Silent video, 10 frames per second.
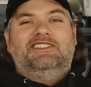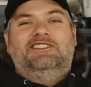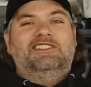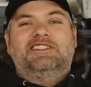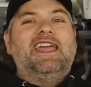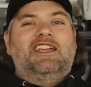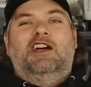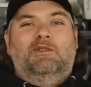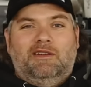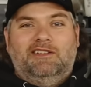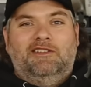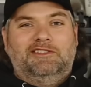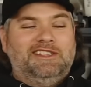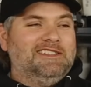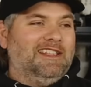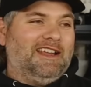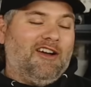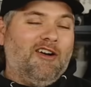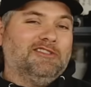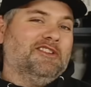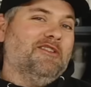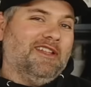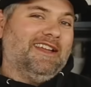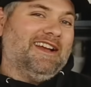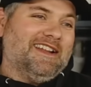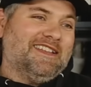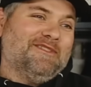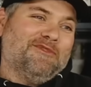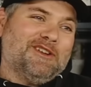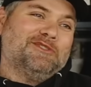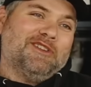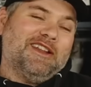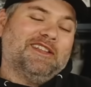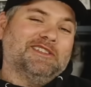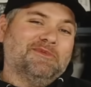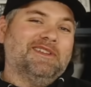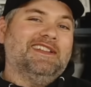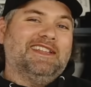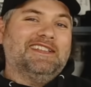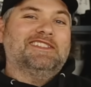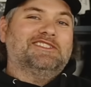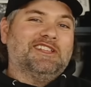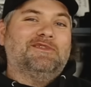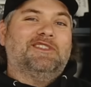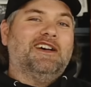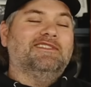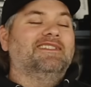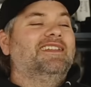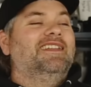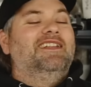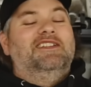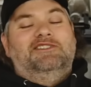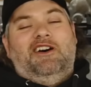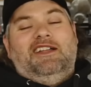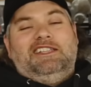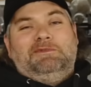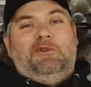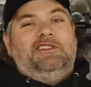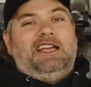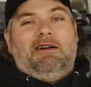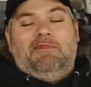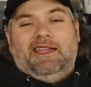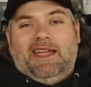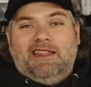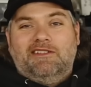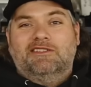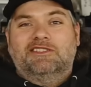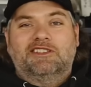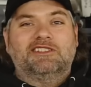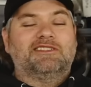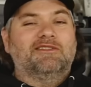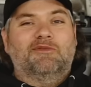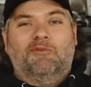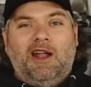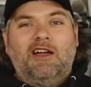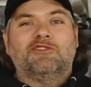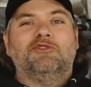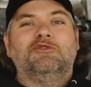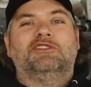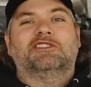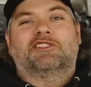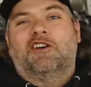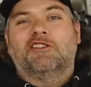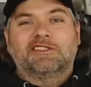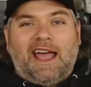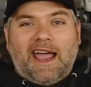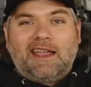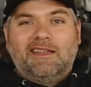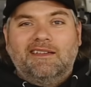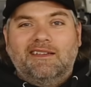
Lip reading: just take over. She's like also like kind of getting frustrated because we need to get this stuff done. So at this point in time, I'm like, Heather, why don't you just call Zach